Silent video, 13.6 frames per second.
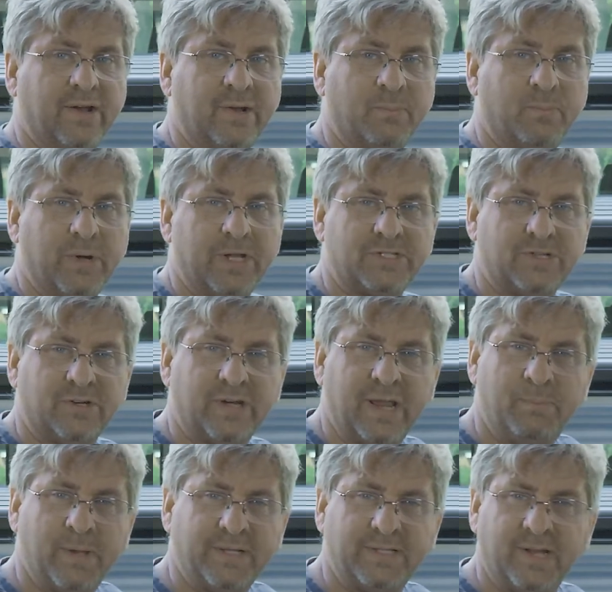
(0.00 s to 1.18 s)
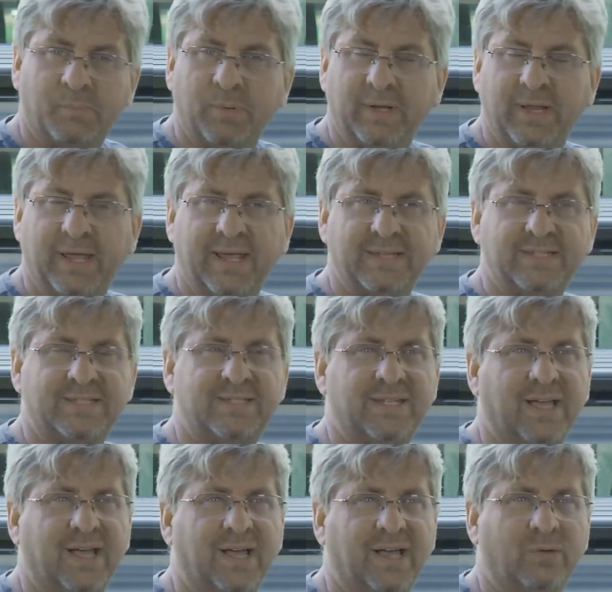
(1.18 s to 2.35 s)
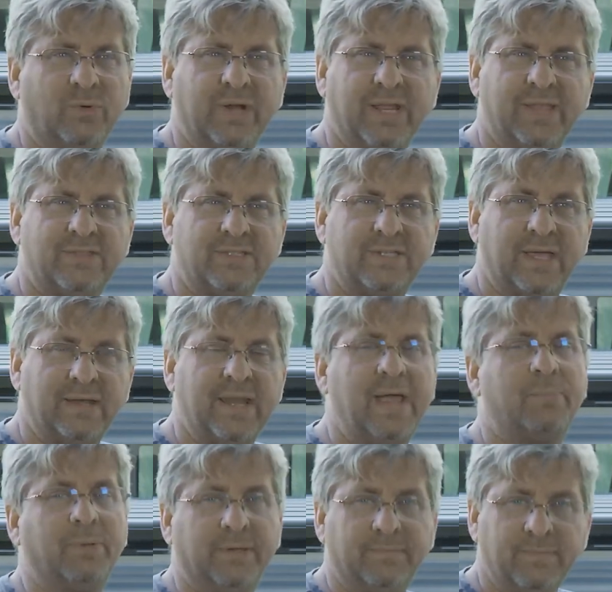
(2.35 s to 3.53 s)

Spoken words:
compressor, and I picked it up at where did I get this at? Napa.